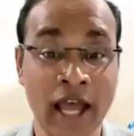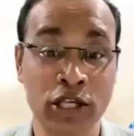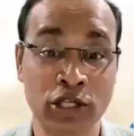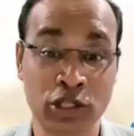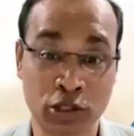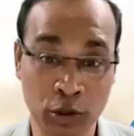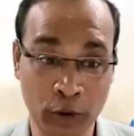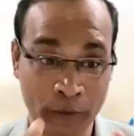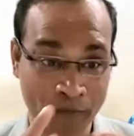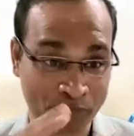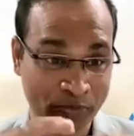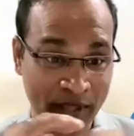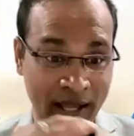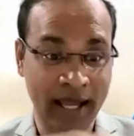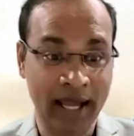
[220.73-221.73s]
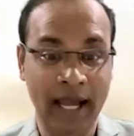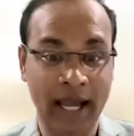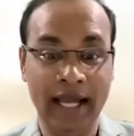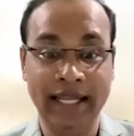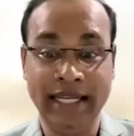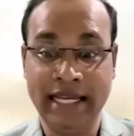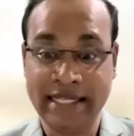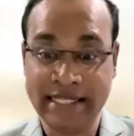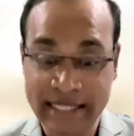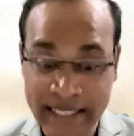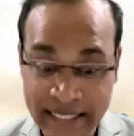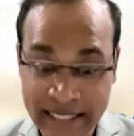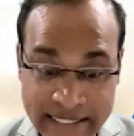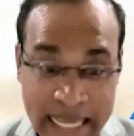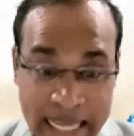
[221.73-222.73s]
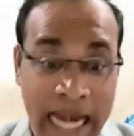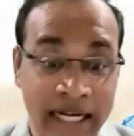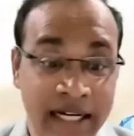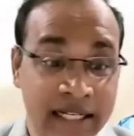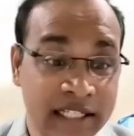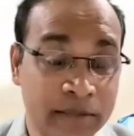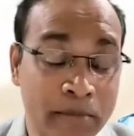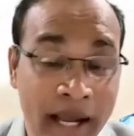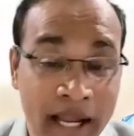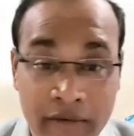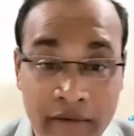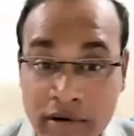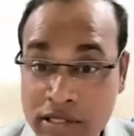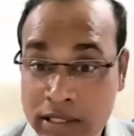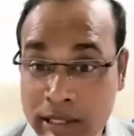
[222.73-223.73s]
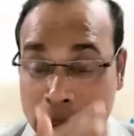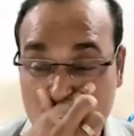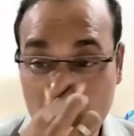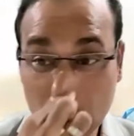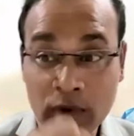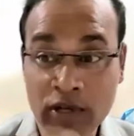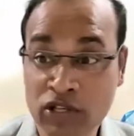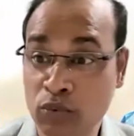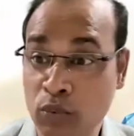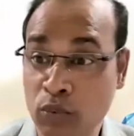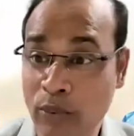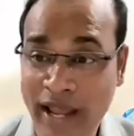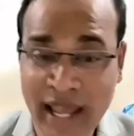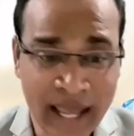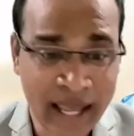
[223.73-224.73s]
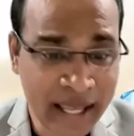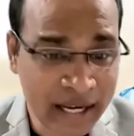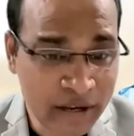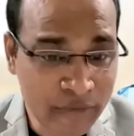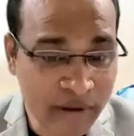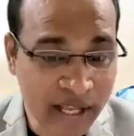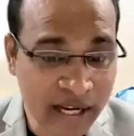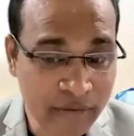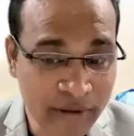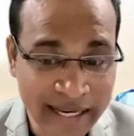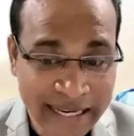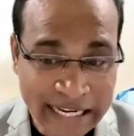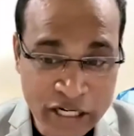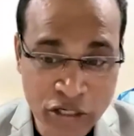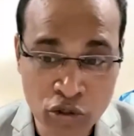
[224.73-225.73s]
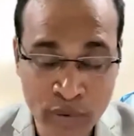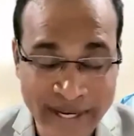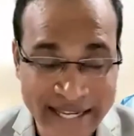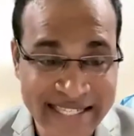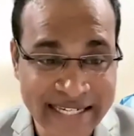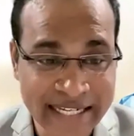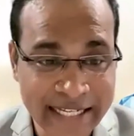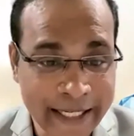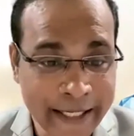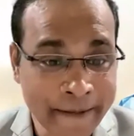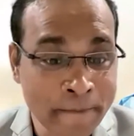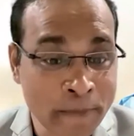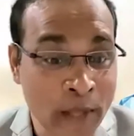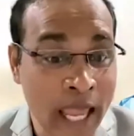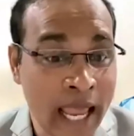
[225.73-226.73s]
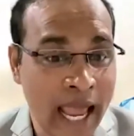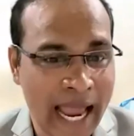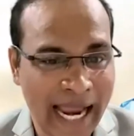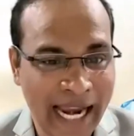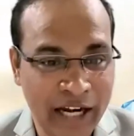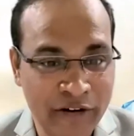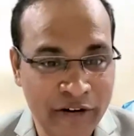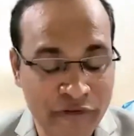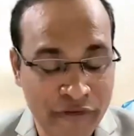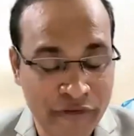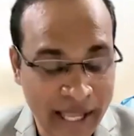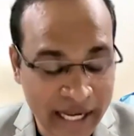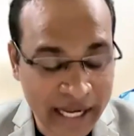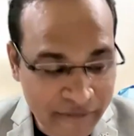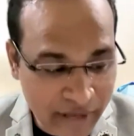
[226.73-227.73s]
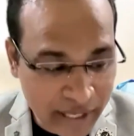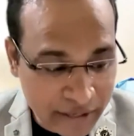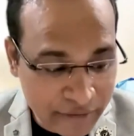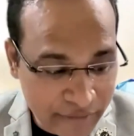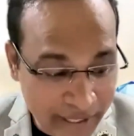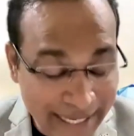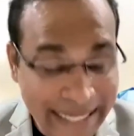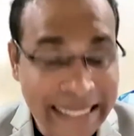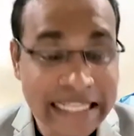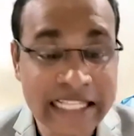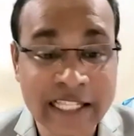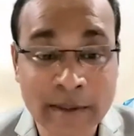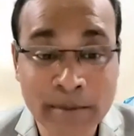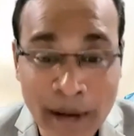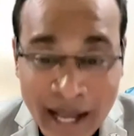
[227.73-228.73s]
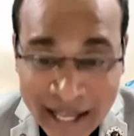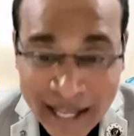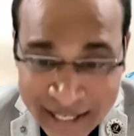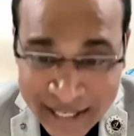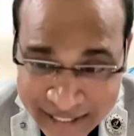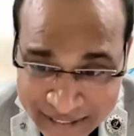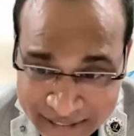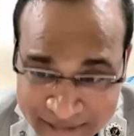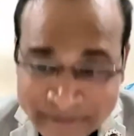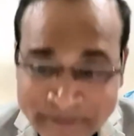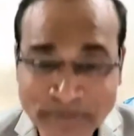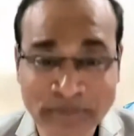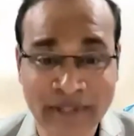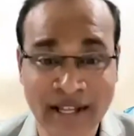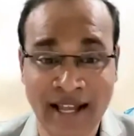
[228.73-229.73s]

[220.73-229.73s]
So yesterday's address by our CEO was very, very, very interesting and very, very, very inspiring.